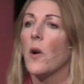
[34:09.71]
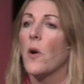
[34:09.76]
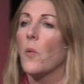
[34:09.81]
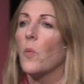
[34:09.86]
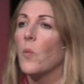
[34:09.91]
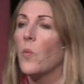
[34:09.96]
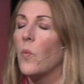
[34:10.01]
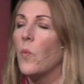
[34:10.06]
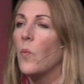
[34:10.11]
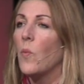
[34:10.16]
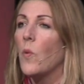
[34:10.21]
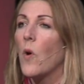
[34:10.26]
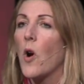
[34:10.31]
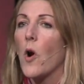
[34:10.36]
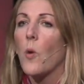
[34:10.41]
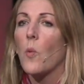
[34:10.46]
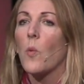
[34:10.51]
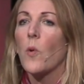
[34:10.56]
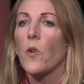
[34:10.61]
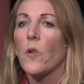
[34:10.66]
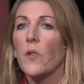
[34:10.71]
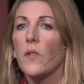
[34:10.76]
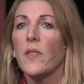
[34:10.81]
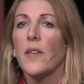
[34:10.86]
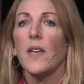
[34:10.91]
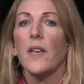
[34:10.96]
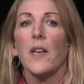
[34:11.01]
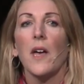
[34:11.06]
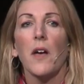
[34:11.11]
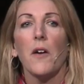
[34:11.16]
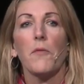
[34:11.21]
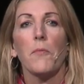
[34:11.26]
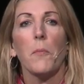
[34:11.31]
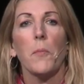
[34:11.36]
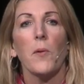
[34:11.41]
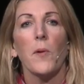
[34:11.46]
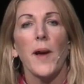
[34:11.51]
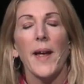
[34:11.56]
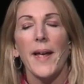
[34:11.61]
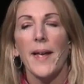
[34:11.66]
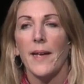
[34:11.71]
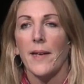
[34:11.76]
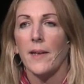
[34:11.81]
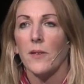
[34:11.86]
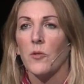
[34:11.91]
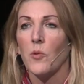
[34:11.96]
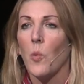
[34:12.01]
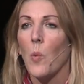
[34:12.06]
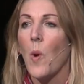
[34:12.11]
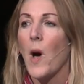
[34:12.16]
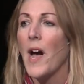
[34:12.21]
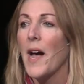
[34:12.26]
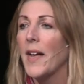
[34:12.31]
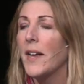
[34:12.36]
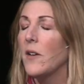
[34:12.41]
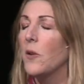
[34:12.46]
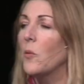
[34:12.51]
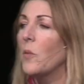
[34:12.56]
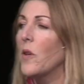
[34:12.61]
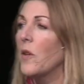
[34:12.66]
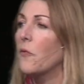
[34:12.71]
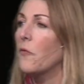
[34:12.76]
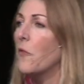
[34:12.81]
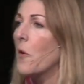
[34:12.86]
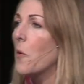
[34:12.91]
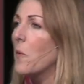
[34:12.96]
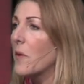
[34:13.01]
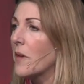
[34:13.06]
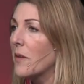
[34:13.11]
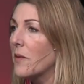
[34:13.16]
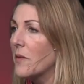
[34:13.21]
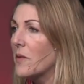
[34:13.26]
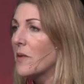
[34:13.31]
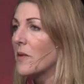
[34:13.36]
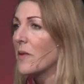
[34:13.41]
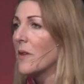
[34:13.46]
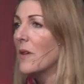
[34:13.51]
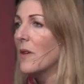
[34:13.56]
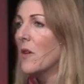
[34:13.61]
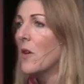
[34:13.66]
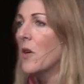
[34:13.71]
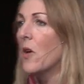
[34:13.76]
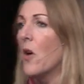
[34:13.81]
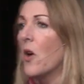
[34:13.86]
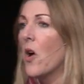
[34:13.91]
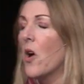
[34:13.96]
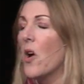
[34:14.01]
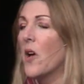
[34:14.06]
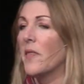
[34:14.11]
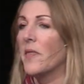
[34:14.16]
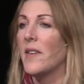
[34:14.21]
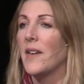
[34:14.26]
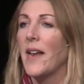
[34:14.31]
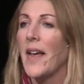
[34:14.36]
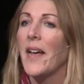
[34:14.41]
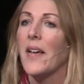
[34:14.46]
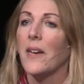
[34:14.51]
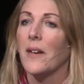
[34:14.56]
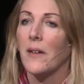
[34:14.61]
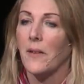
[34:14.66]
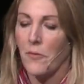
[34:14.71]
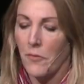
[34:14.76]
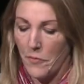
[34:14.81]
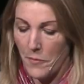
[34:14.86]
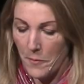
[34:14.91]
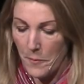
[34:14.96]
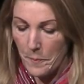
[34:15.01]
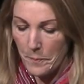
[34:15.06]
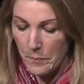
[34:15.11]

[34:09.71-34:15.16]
are, are worthy of praise. Why do we focus on the negative.